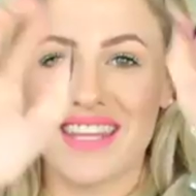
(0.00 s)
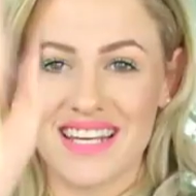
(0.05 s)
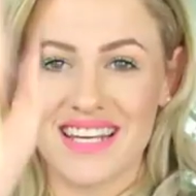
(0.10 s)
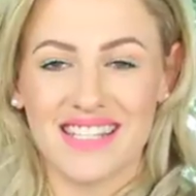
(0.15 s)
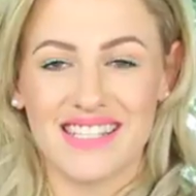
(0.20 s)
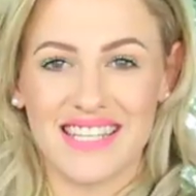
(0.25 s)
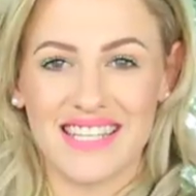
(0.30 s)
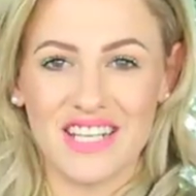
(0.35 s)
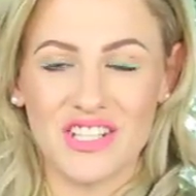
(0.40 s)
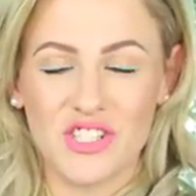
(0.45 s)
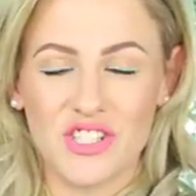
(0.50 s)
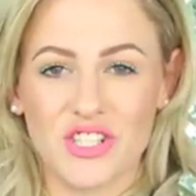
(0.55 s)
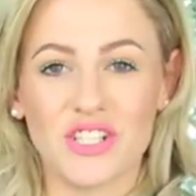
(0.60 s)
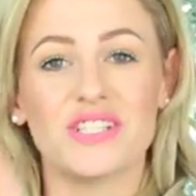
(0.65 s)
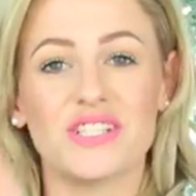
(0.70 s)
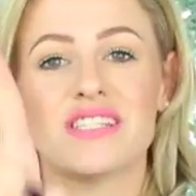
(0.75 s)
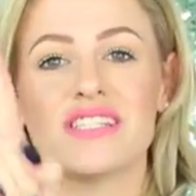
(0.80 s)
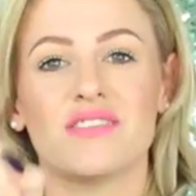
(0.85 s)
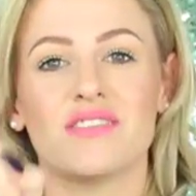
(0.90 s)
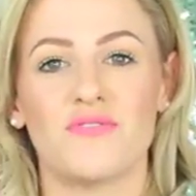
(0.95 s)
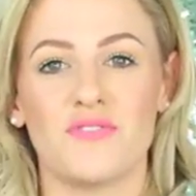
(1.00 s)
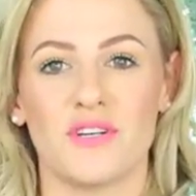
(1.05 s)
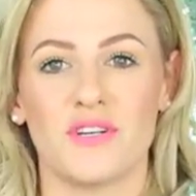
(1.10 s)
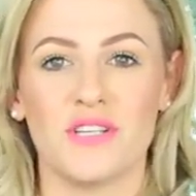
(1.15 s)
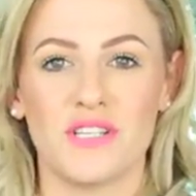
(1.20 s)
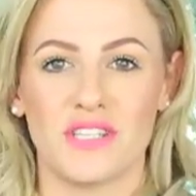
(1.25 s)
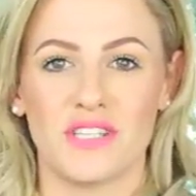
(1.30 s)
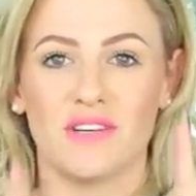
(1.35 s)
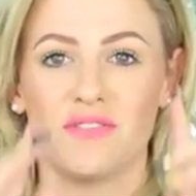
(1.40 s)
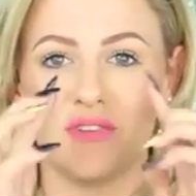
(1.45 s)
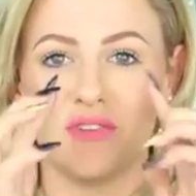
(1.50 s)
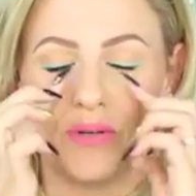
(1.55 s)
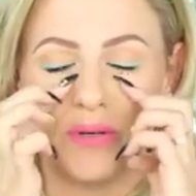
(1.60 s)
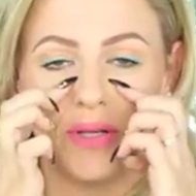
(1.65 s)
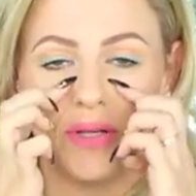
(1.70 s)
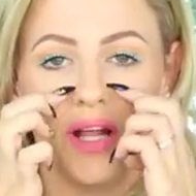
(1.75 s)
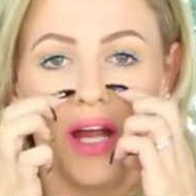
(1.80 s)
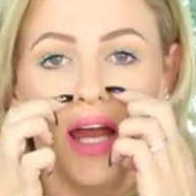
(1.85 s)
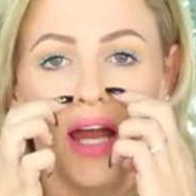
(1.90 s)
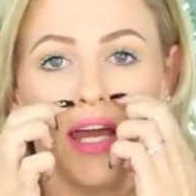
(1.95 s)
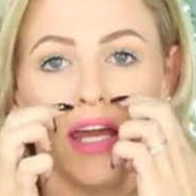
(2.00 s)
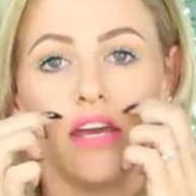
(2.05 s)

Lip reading: the extensions first of all.